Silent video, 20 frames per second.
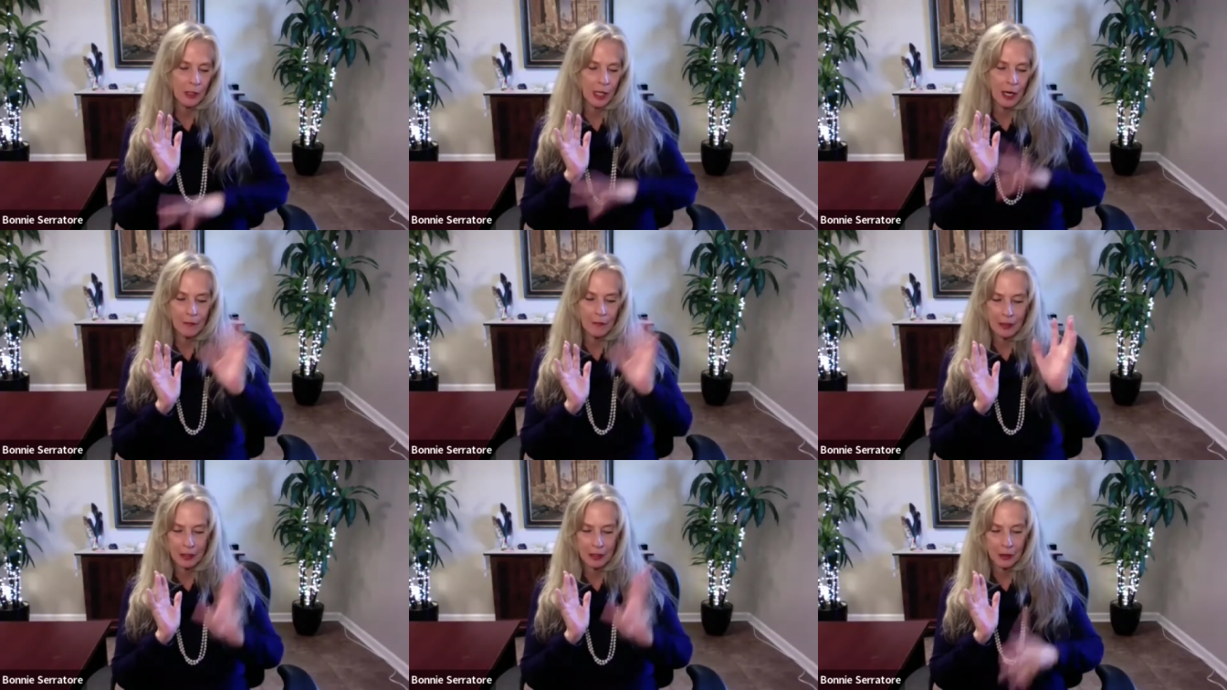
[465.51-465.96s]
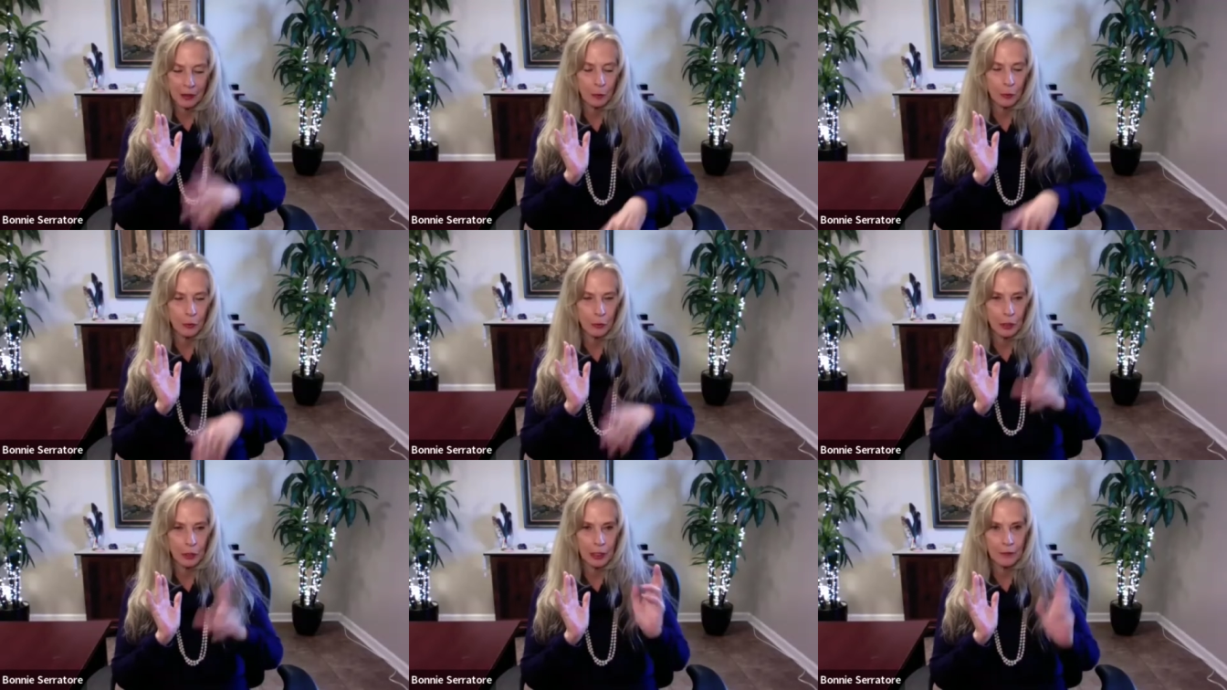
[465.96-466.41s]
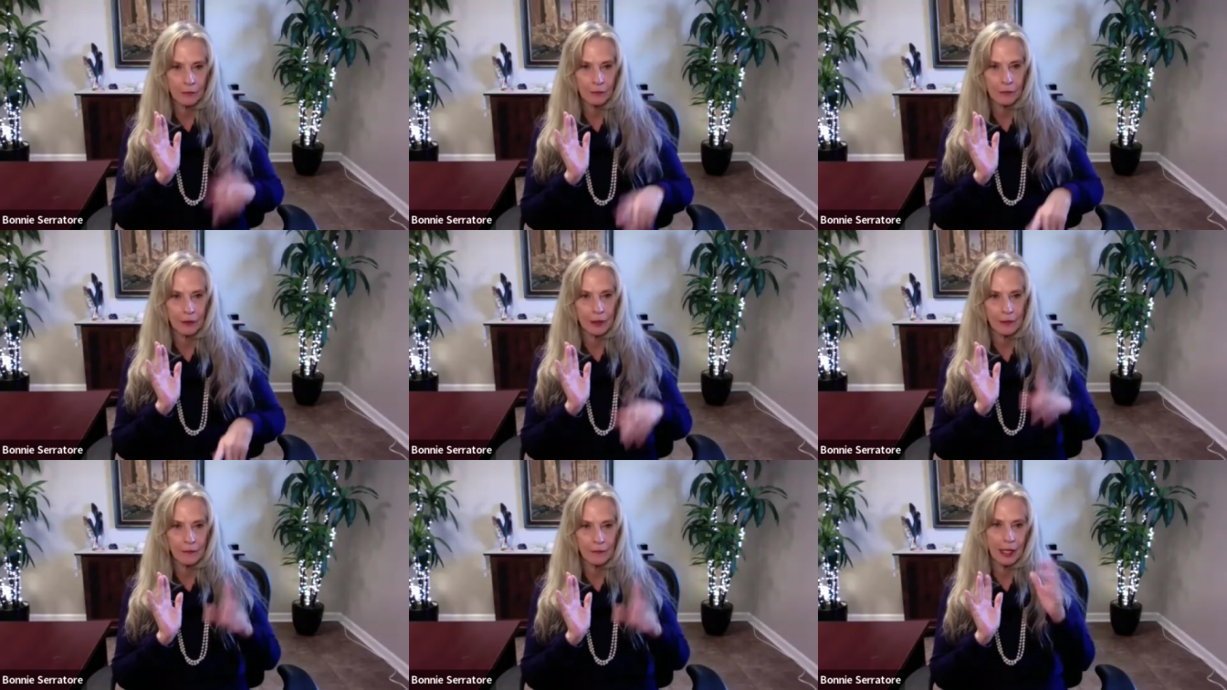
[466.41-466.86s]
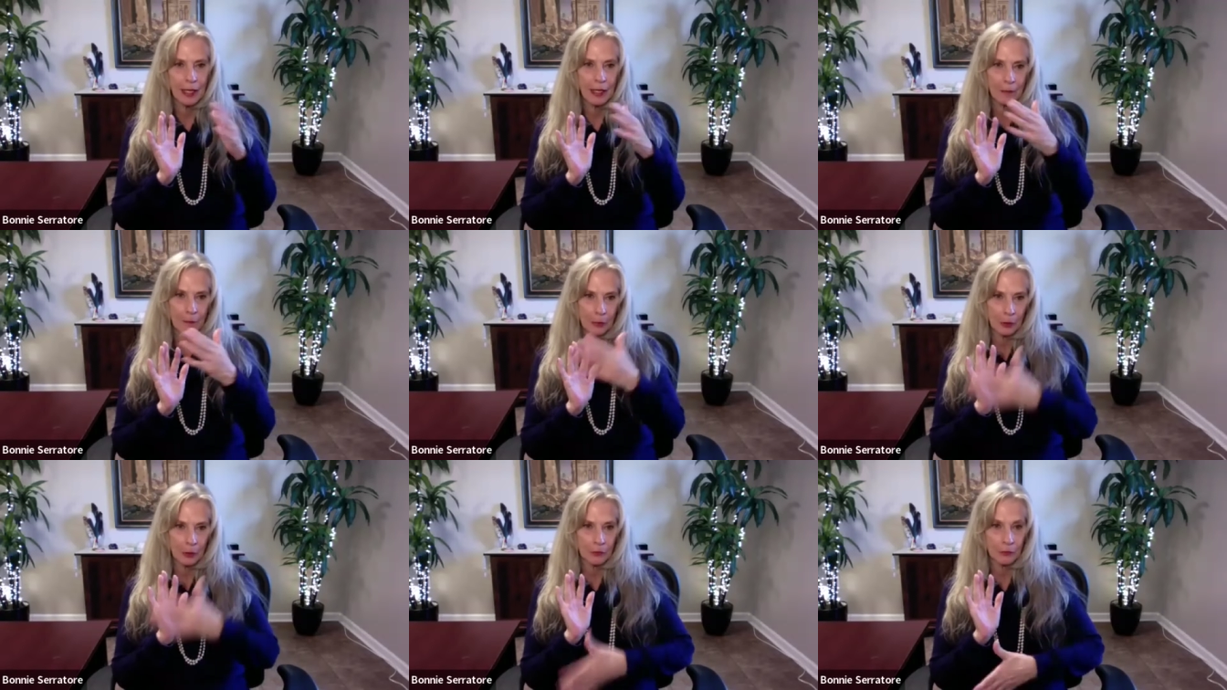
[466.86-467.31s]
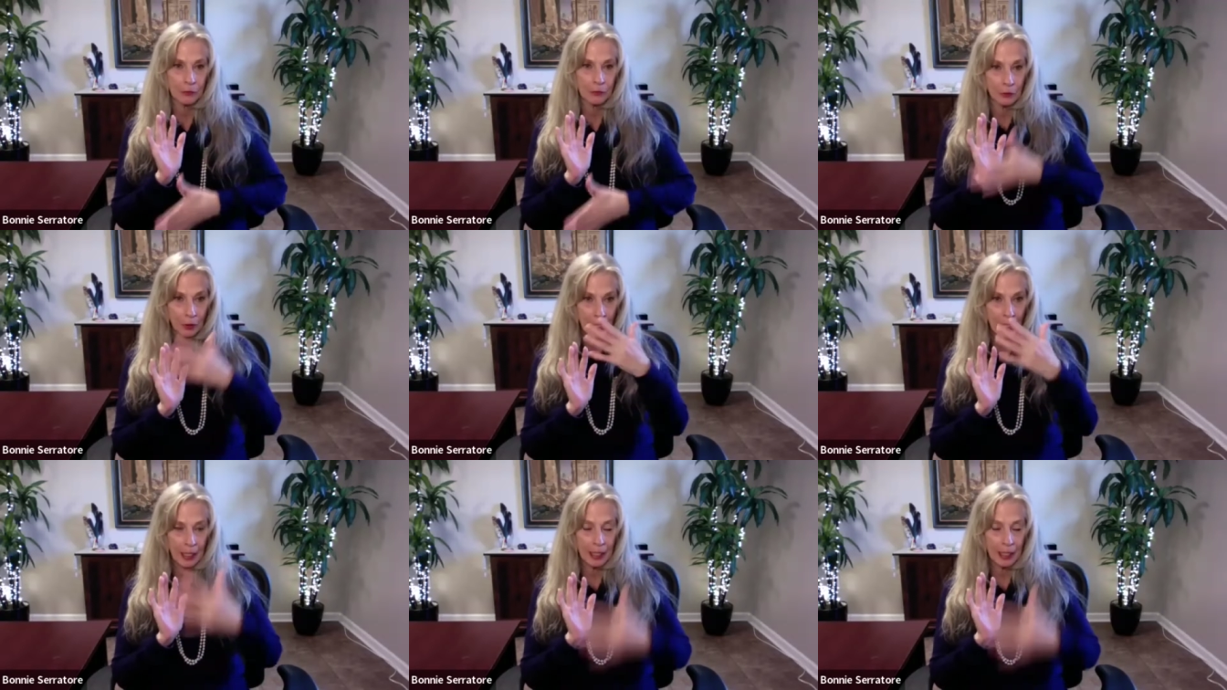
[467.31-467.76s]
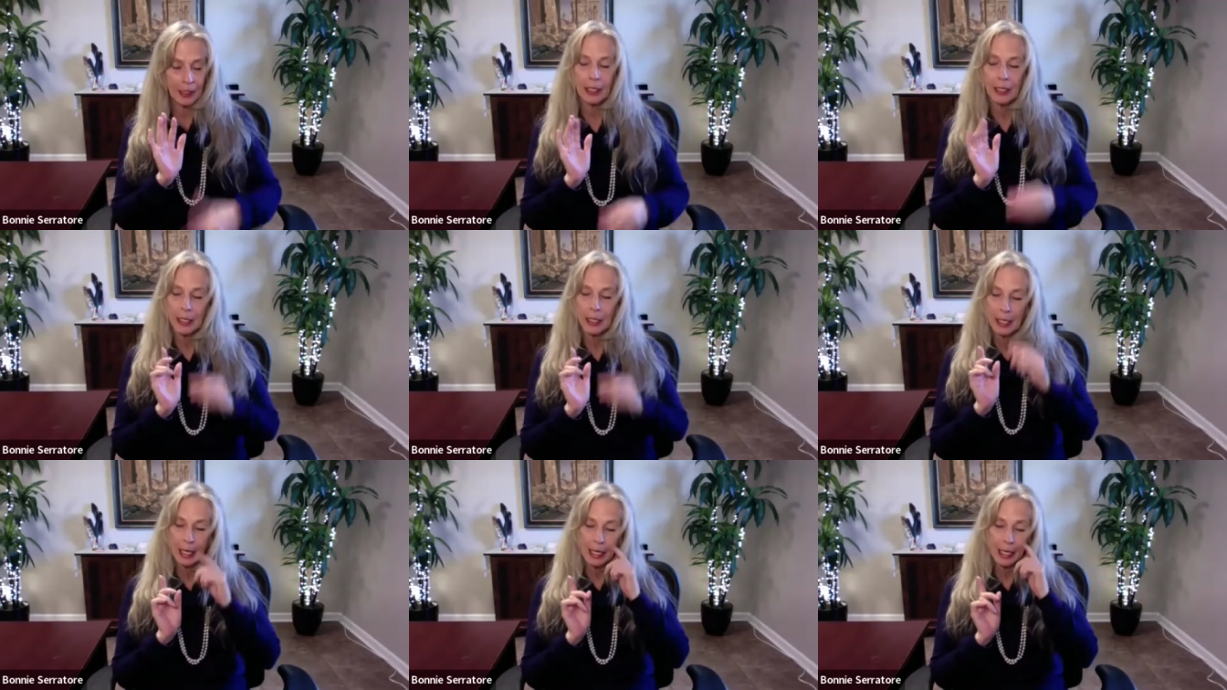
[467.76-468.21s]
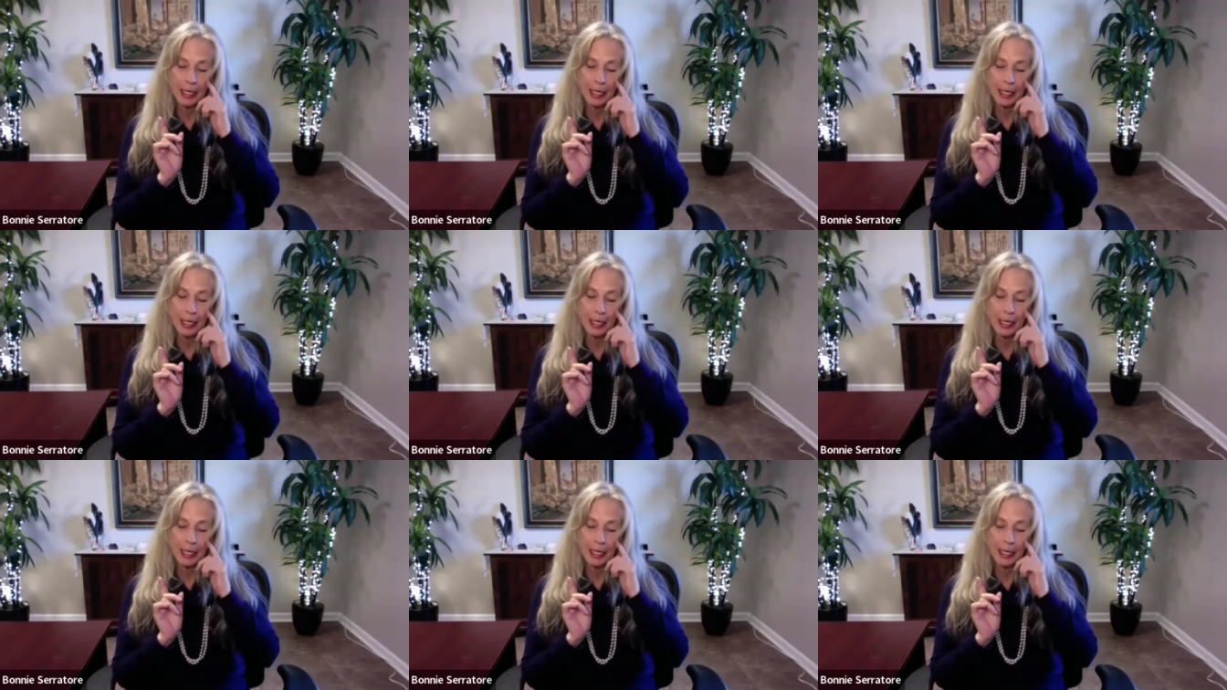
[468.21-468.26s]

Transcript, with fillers: we have this debris in front of that beautiful light.